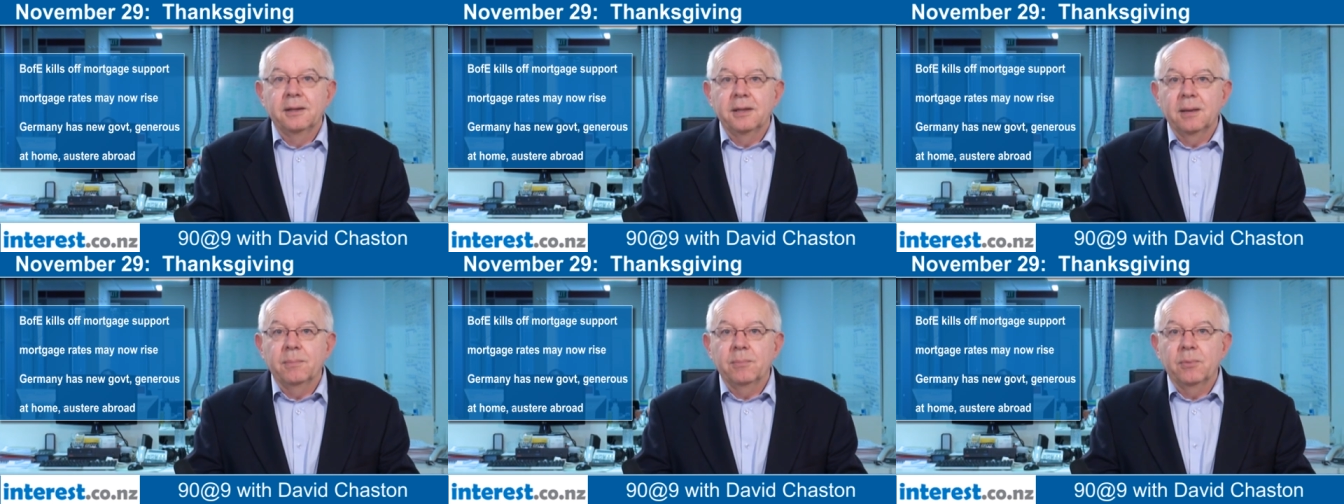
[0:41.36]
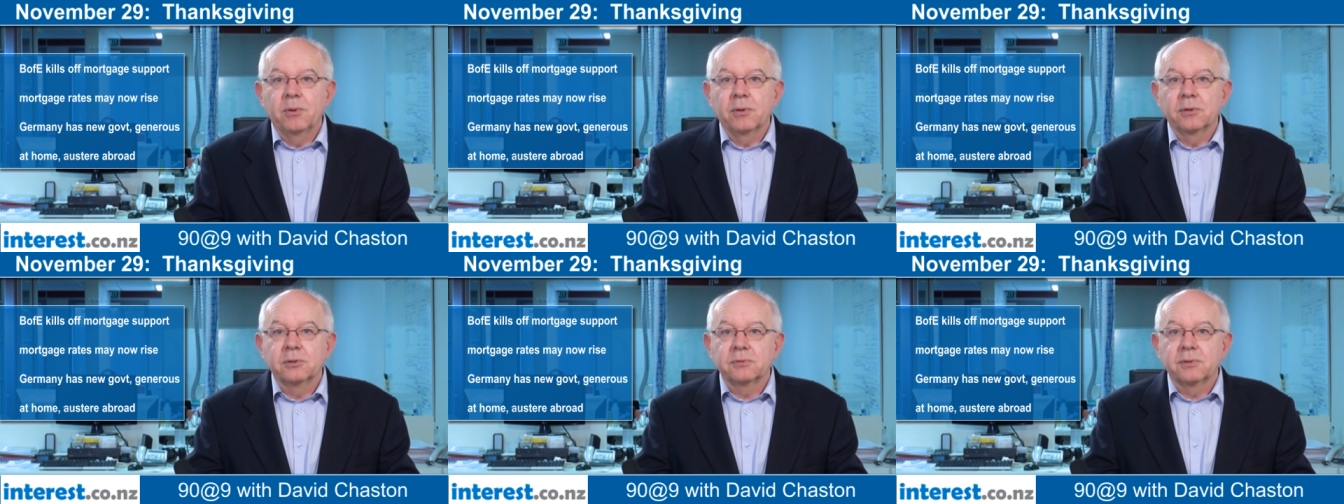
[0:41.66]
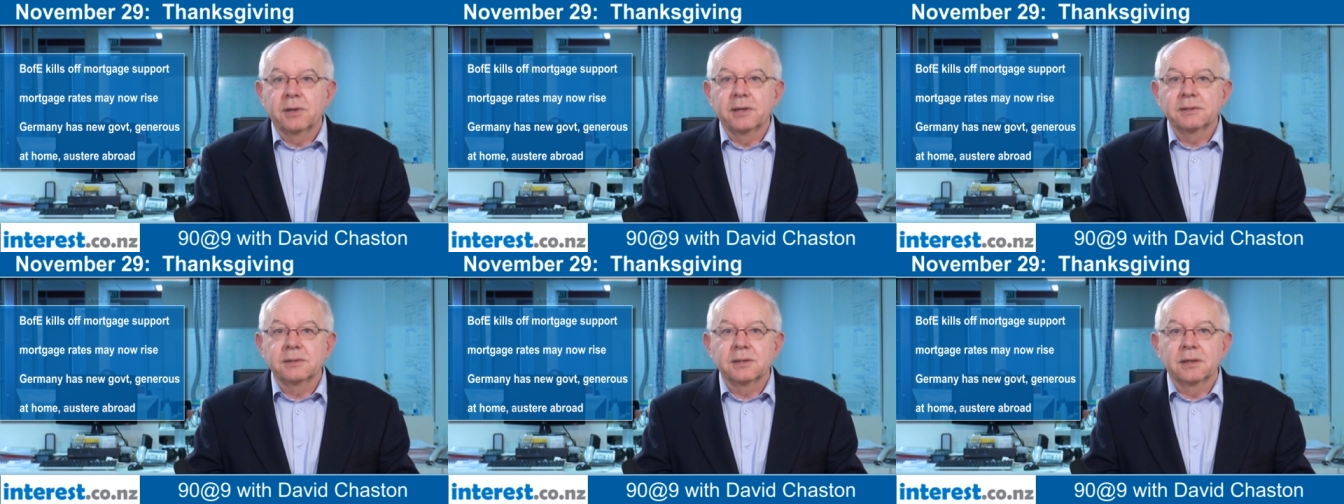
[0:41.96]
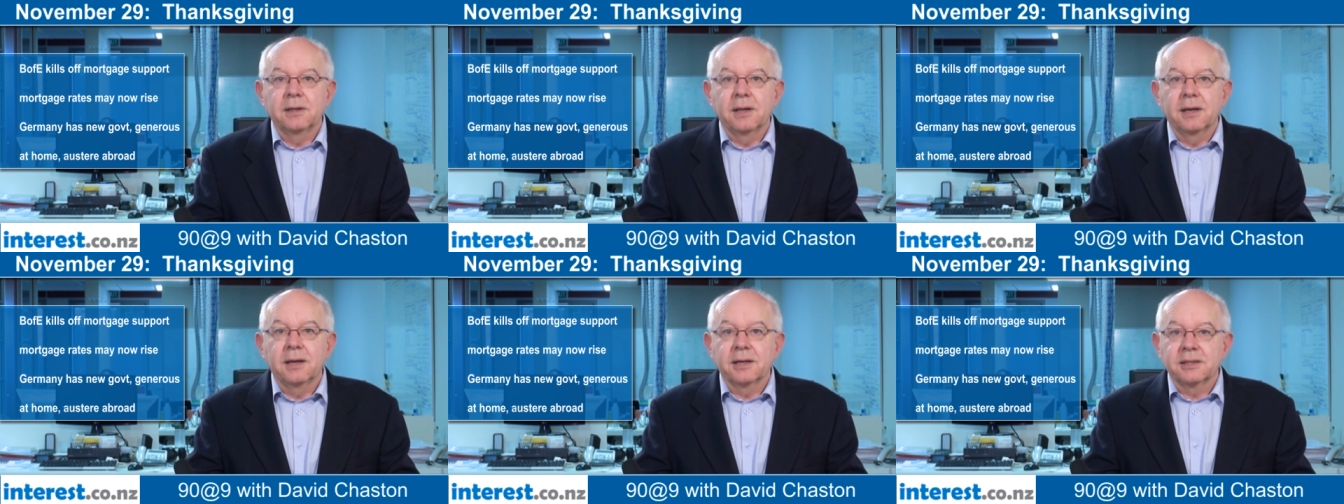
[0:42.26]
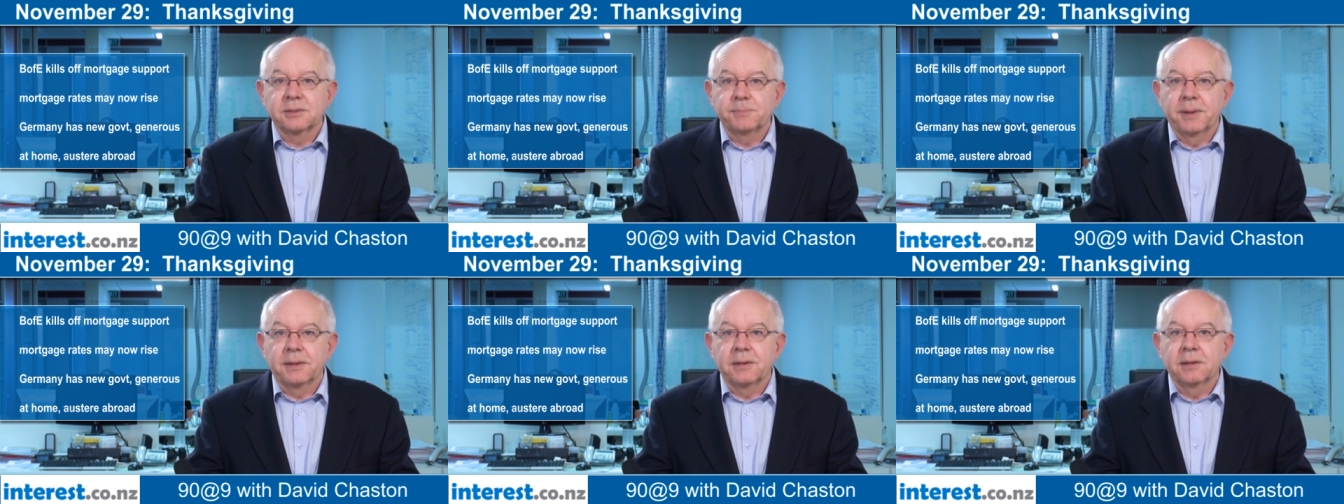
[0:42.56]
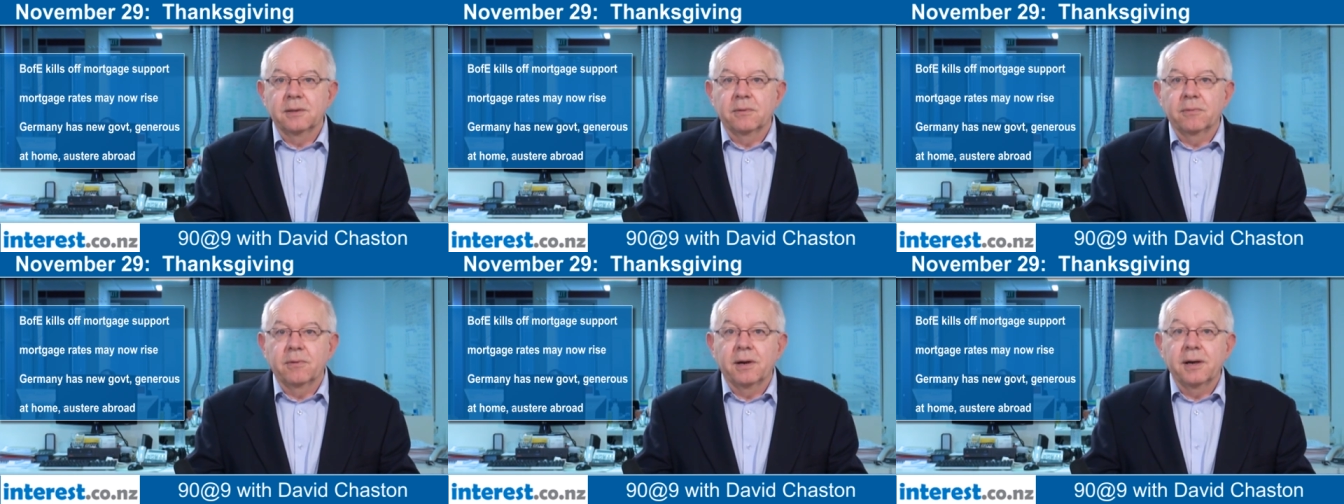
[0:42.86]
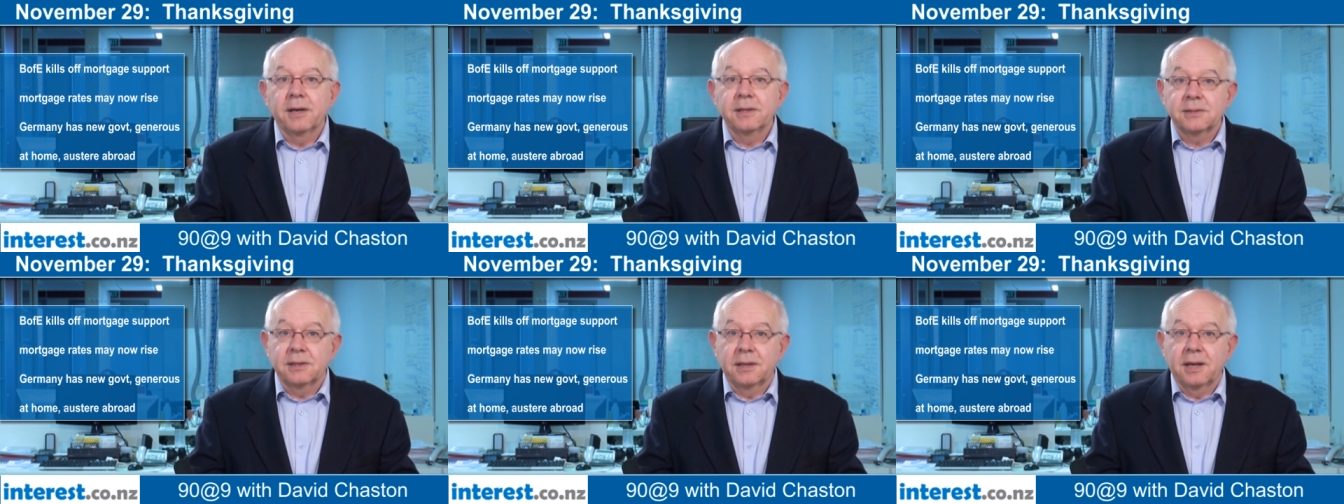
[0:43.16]
Their mortgage rates are now expected to
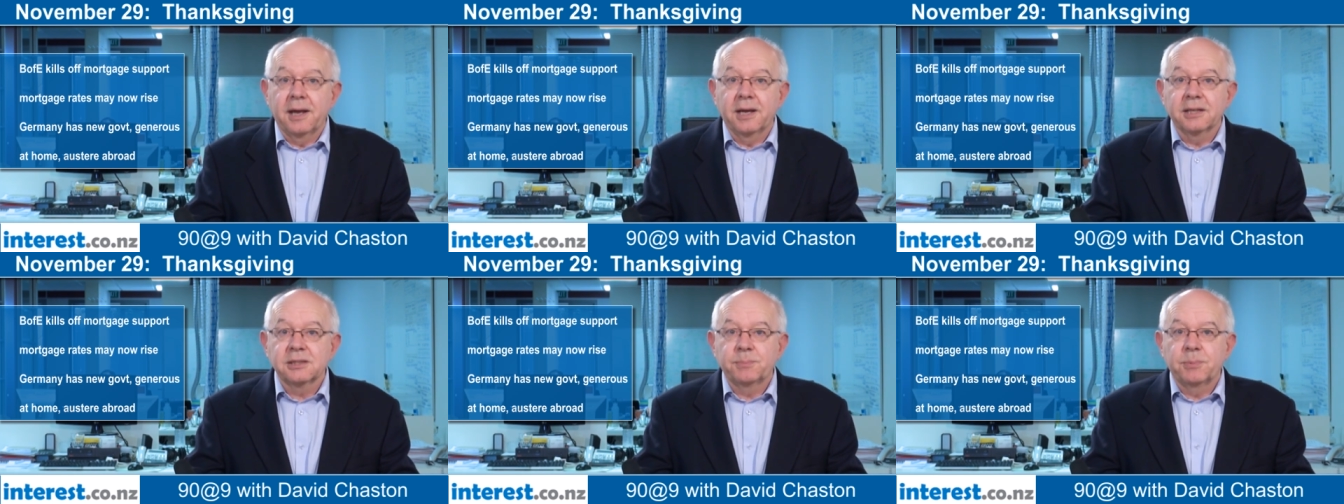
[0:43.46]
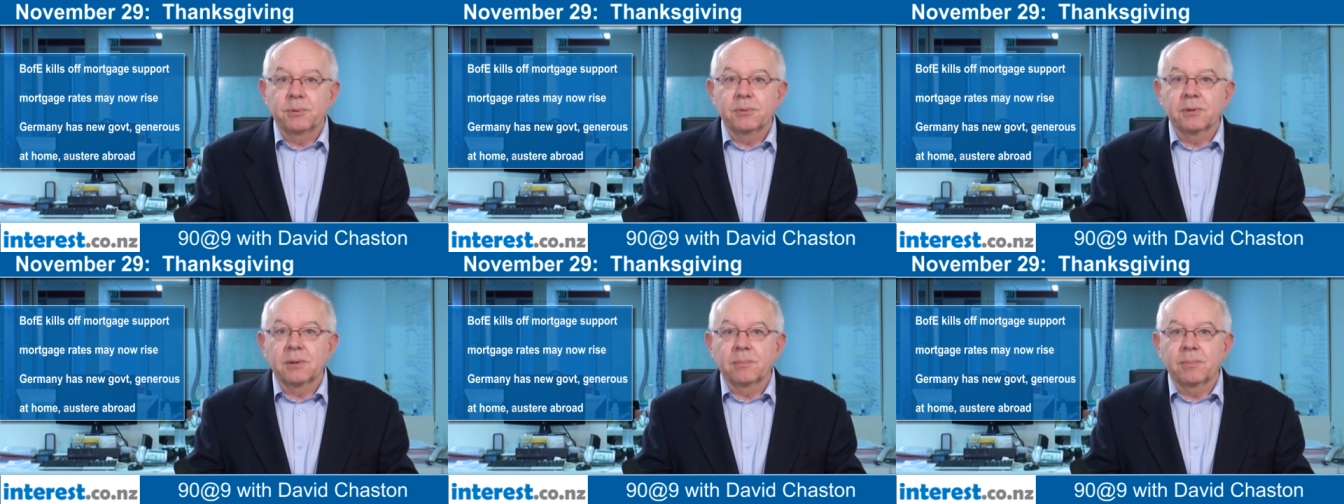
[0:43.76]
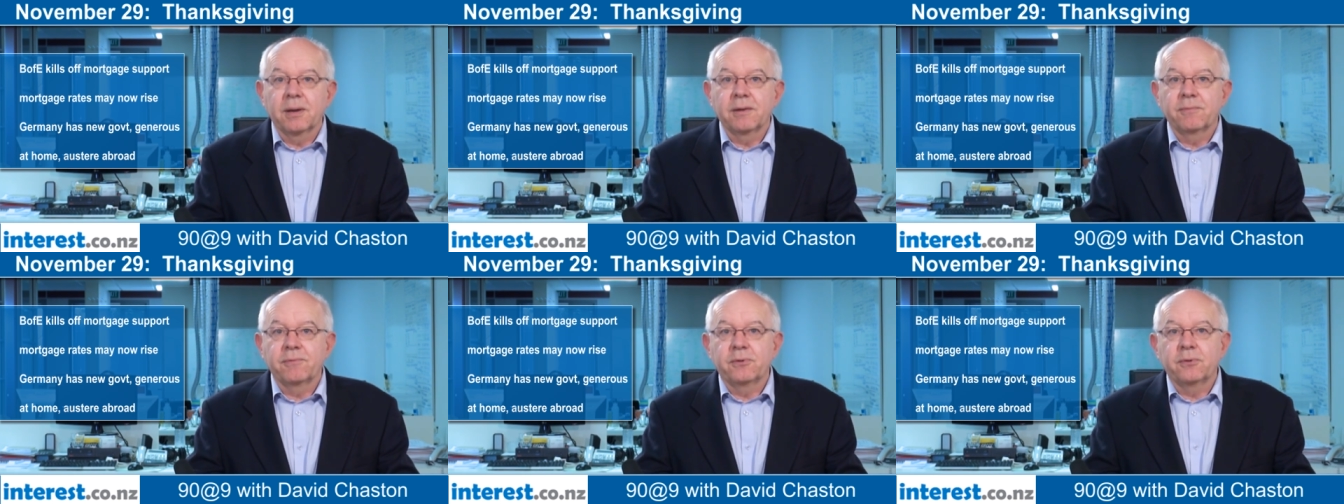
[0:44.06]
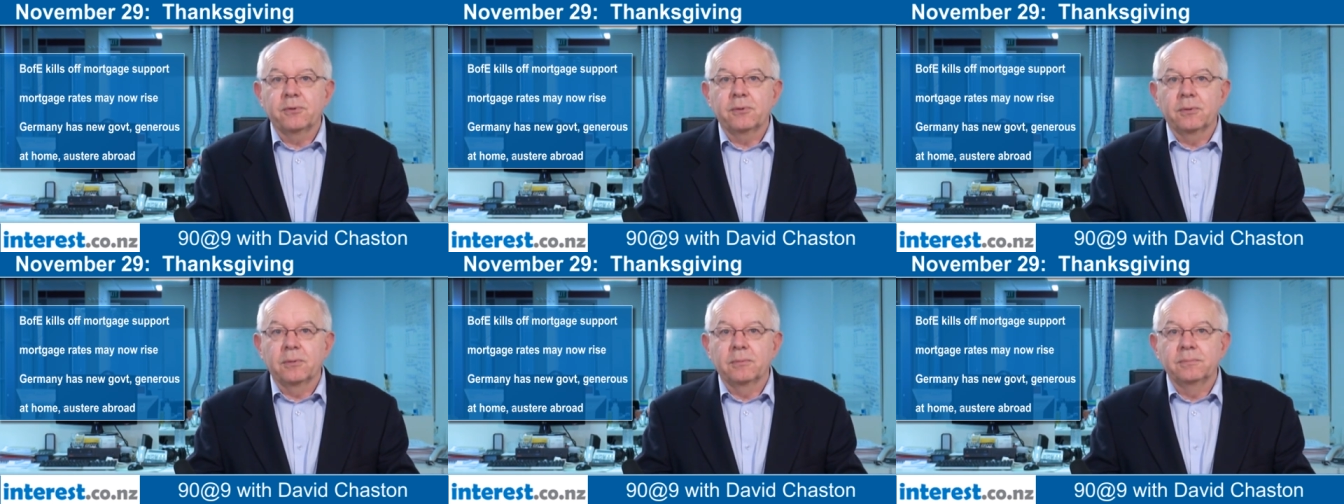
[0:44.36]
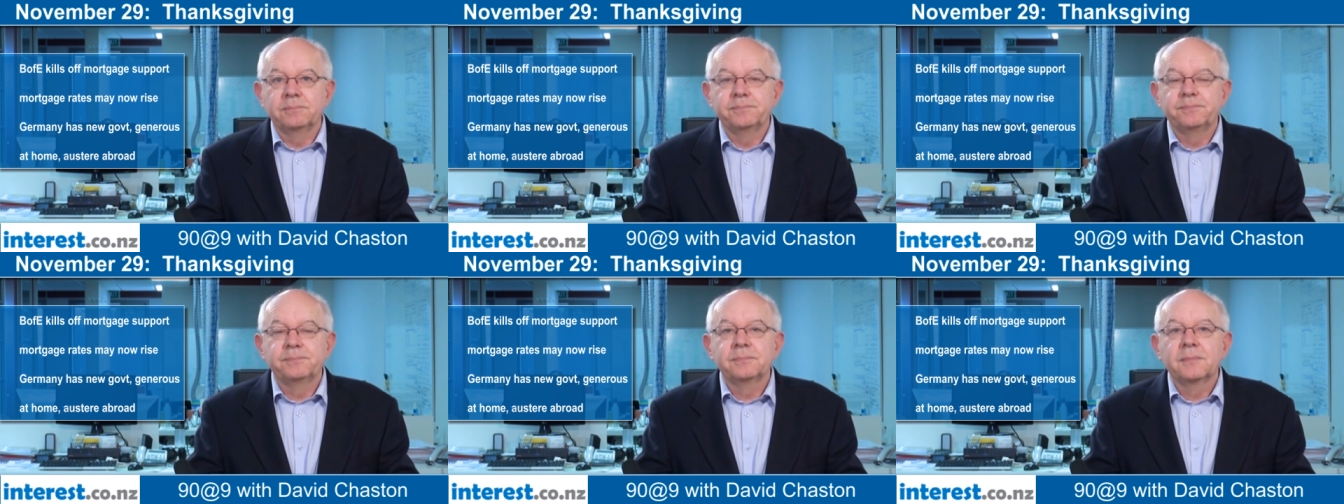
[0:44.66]
rise and house building may fall.